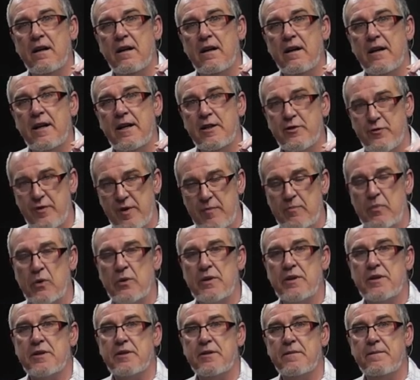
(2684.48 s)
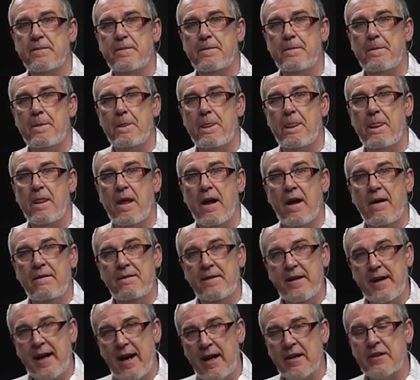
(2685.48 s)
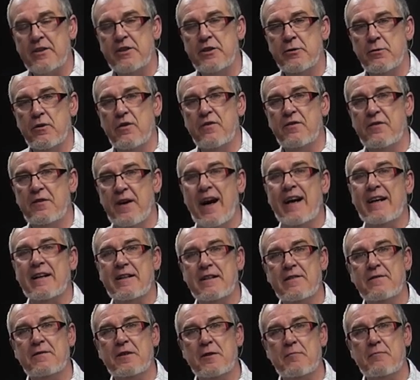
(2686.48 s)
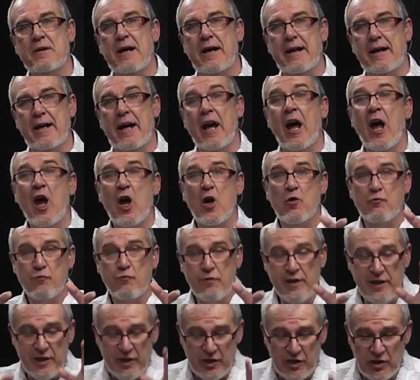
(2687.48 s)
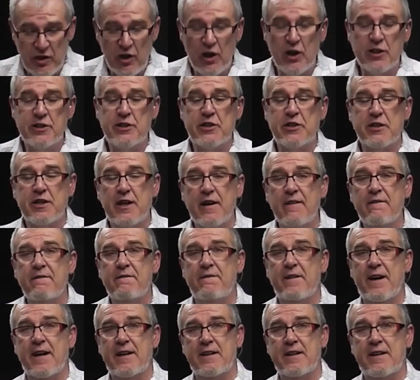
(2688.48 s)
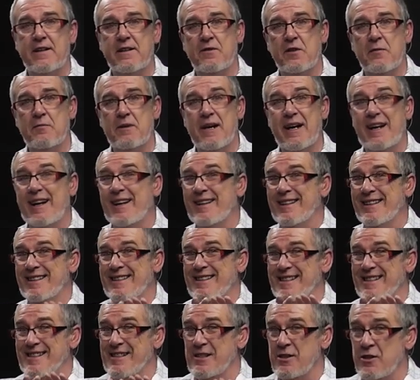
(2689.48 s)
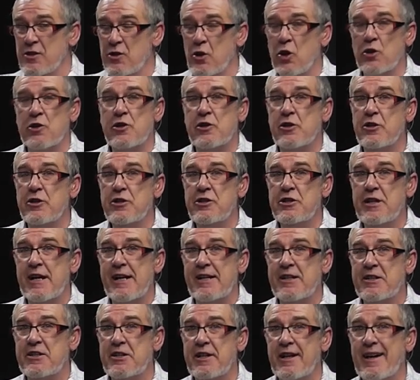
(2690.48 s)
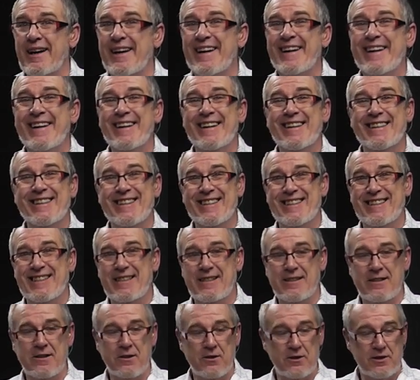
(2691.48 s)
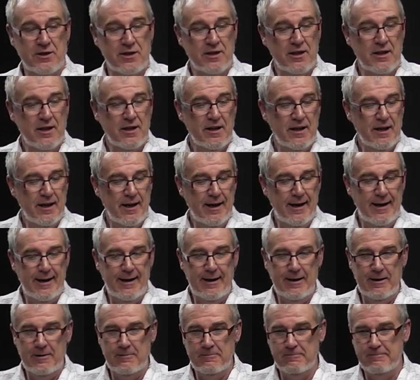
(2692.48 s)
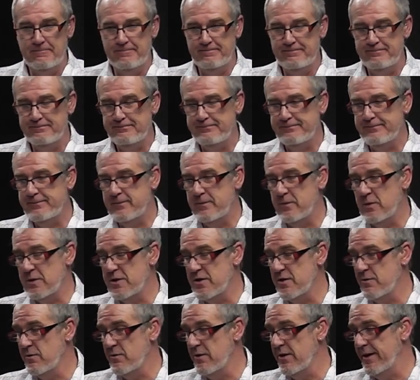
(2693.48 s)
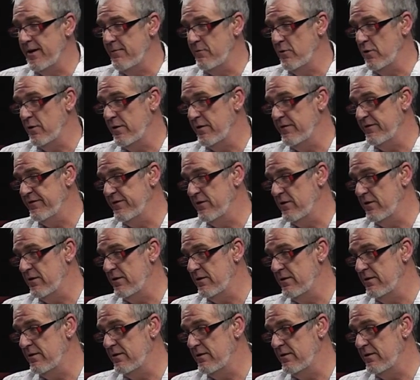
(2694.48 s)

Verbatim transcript: is rebutted and the actual fact of the matter, researched fact of the matter. This is not conjecture, this is not, um, what's the word I'm looking for?